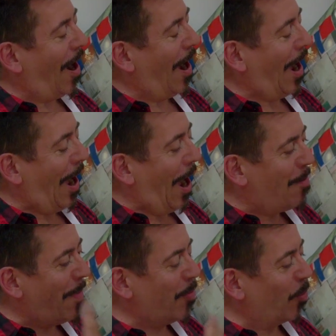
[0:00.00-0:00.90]
sorry about that. I
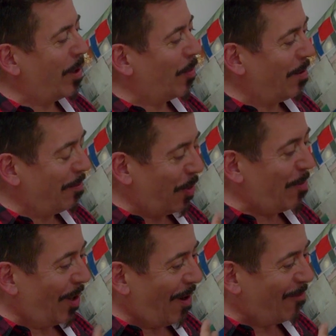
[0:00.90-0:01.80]
remember we were
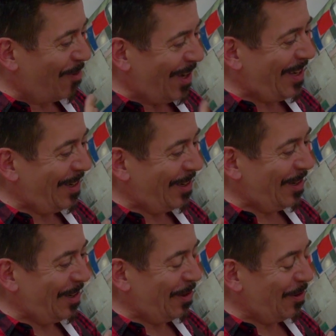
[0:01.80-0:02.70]
we were like really
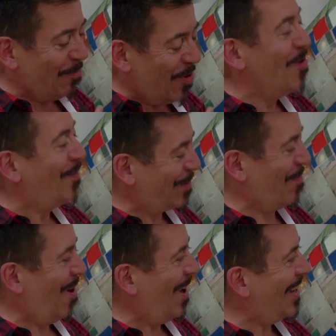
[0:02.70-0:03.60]
moved
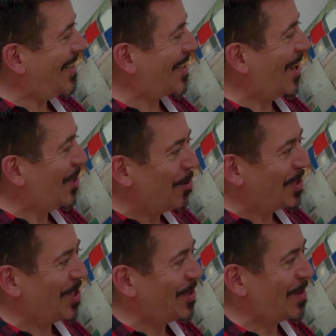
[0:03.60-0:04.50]
by it, and you
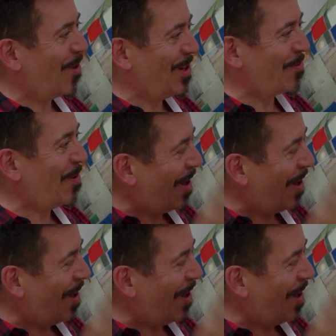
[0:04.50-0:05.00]
were so surprised. We